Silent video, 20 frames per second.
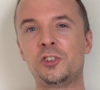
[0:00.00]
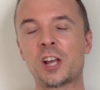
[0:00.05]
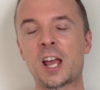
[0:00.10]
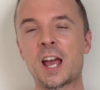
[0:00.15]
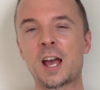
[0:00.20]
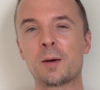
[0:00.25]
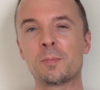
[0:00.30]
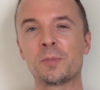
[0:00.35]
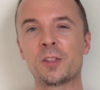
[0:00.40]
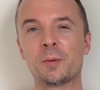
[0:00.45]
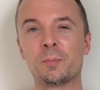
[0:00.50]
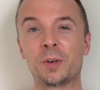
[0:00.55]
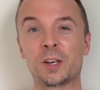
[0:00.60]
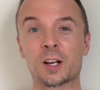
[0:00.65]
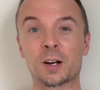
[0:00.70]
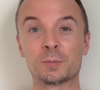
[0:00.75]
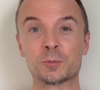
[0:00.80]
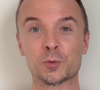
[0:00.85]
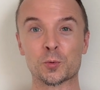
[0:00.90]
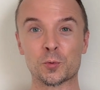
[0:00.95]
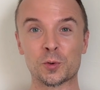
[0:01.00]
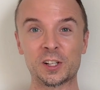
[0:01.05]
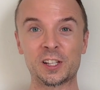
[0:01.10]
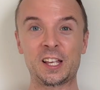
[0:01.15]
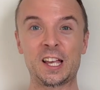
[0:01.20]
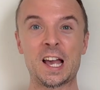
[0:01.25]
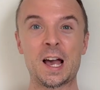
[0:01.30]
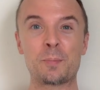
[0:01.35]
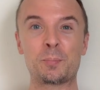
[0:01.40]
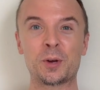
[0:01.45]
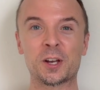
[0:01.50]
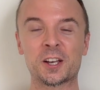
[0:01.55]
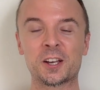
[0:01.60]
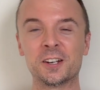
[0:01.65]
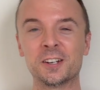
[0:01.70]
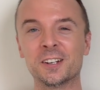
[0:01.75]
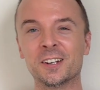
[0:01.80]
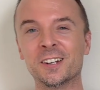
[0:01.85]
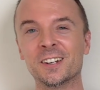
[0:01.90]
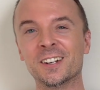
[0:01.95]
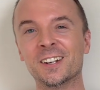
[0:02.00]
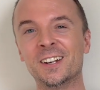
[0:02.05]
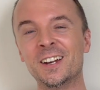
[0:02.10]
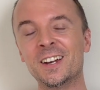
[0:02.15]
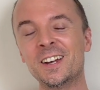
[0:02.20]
jam that becomes really epic.